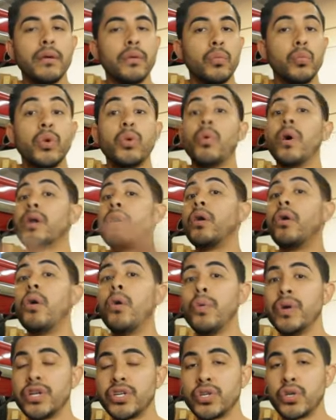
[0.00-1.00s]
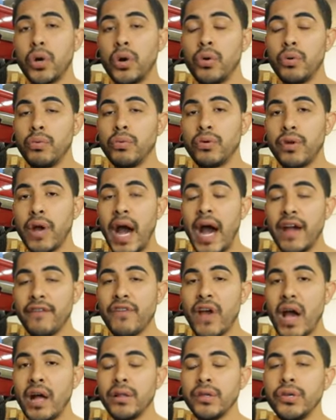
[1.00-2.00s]
We want to always show high
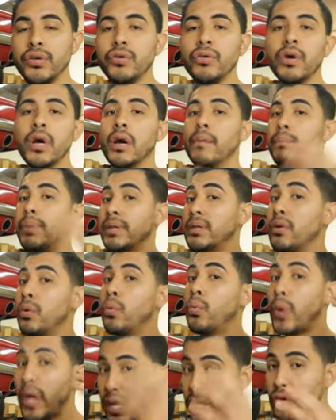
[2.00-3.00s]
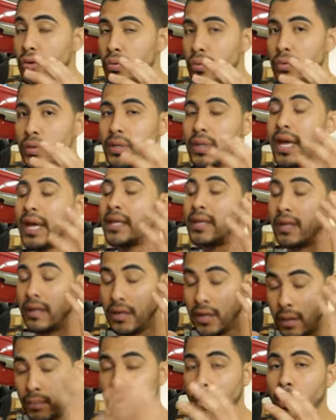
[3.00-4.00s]
value, but the way the
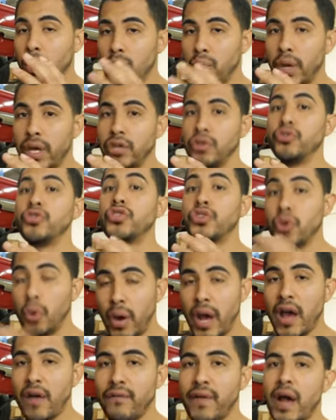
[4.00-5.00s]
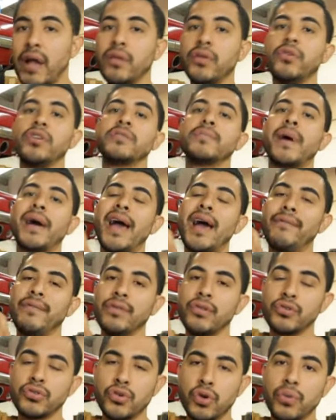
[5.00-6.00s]
number one way you show high value is by having
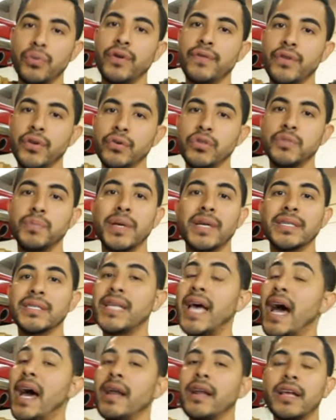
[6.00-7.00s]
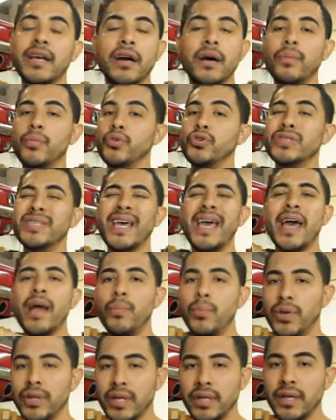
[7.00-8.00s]
those good reviews, because that covers
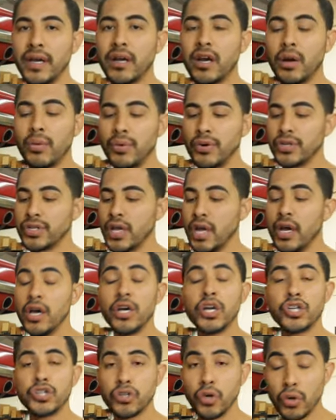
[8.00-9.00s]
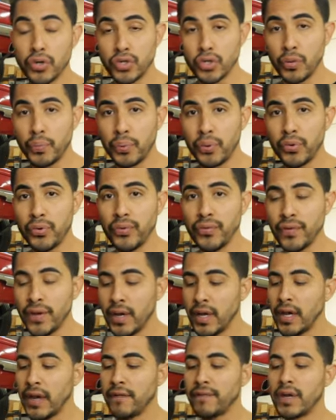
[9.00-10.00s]
everything. That covers social proof,
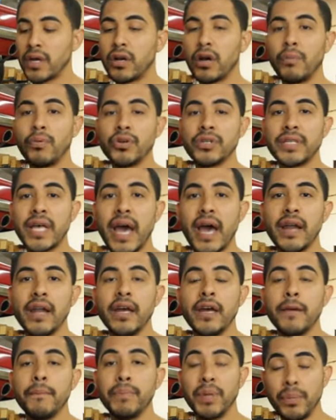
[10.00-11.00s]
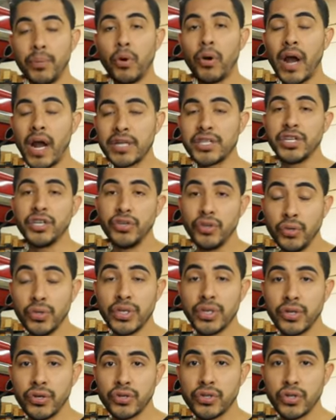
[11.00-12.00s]
that covers that people are actually
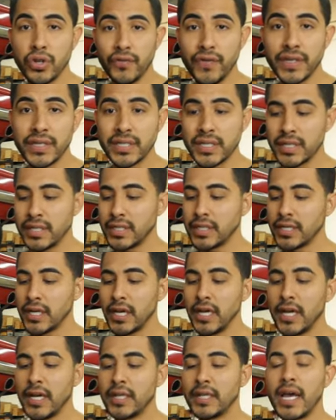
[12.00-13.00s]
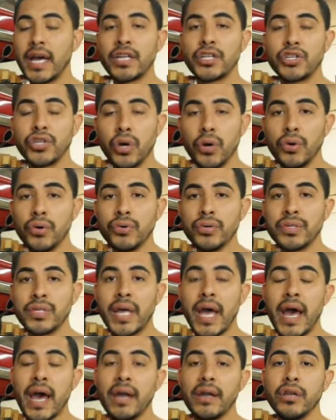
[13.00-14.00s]
using your services, that shows
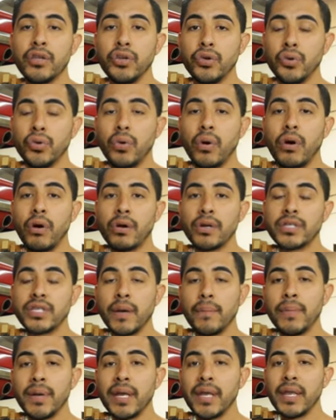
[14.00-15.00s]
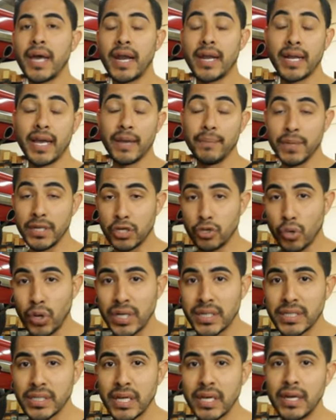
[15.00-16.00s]
that you are somebody that it can be
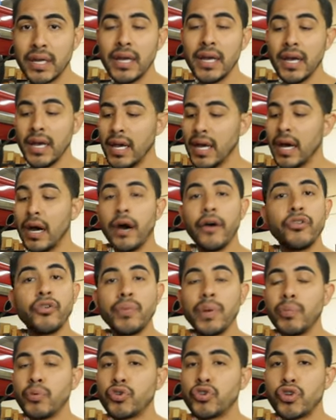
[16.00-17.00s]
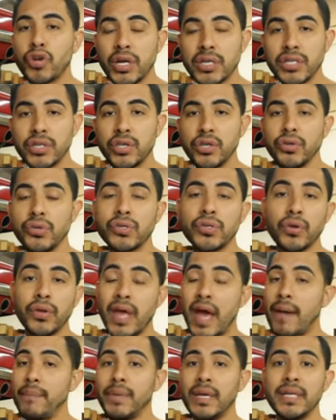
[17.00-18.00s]
trusted. Other people trust you, so
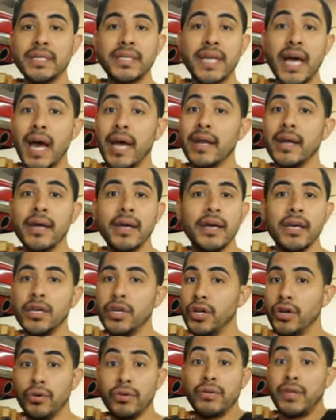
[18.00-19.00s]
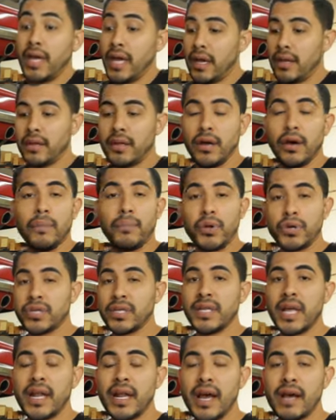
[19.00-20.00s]
that means that, the person
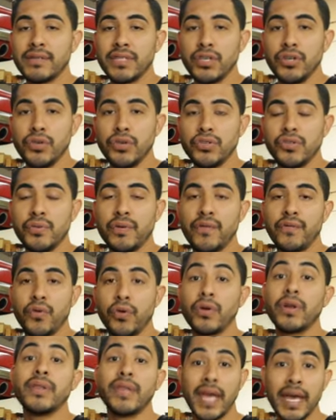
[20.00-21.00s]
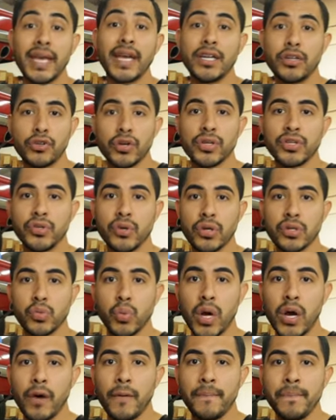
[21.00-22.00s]
that hasn't used you before, they can trust you as
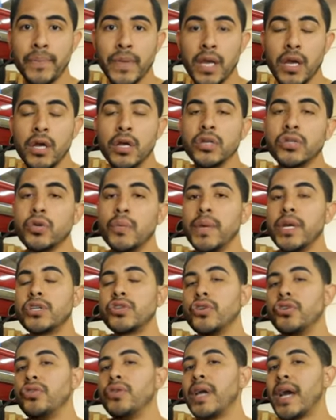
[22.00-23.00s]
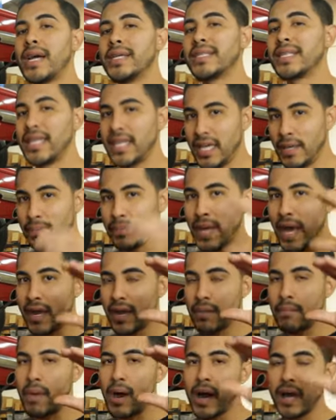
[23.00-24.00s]
well. So make sure you guys keep that
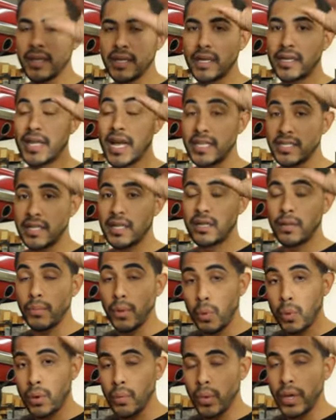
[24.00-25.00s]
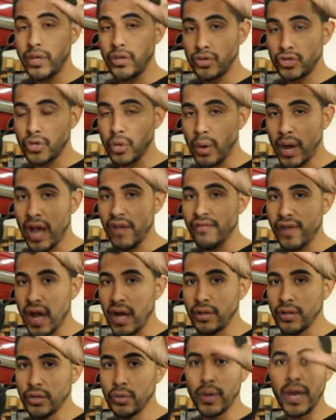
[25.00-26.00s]
in mind, that that's the number one way you show high
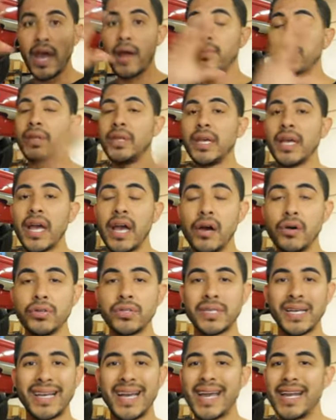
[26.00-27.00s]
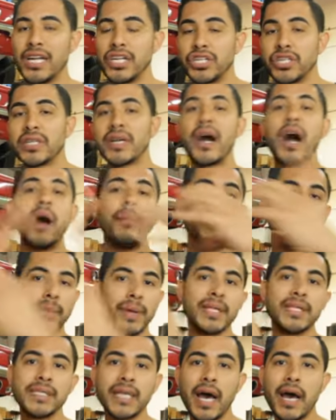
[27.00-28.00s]
value. Everything else kind of just
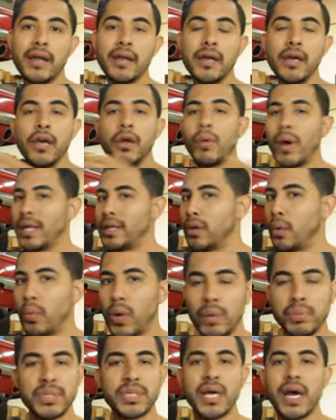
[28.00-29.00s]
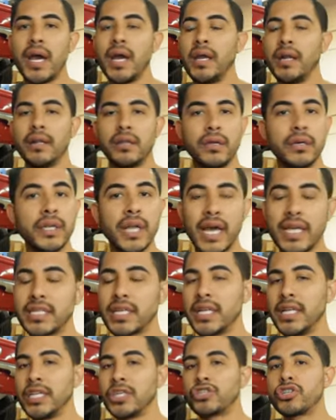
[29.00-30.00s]
complements that, right? The website, the nice
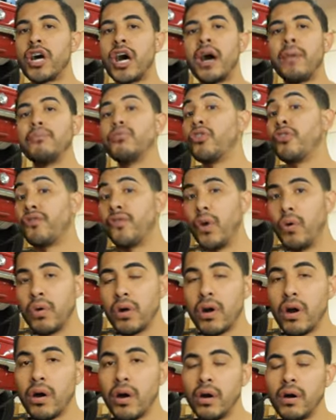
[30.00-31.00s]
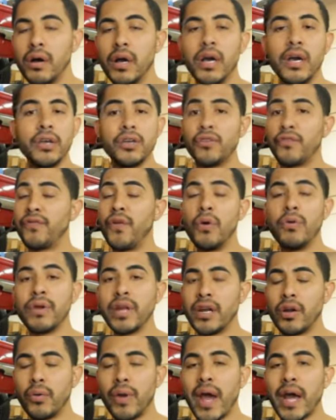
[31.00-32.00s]
clean shop, your phone call, your phone
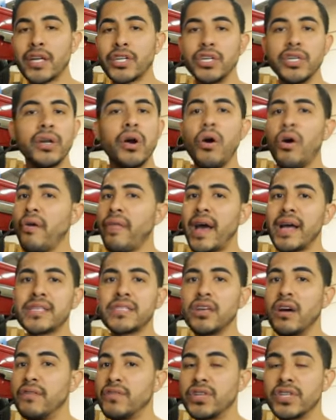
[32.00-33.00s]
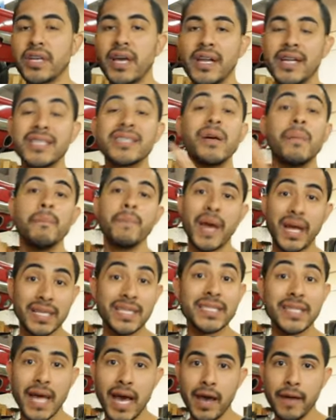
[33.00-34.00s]
interaction, all that stuff just kind of
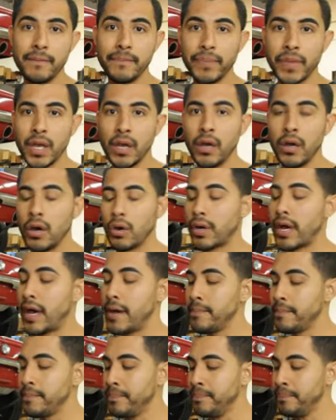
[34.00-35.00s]
cements that, okay?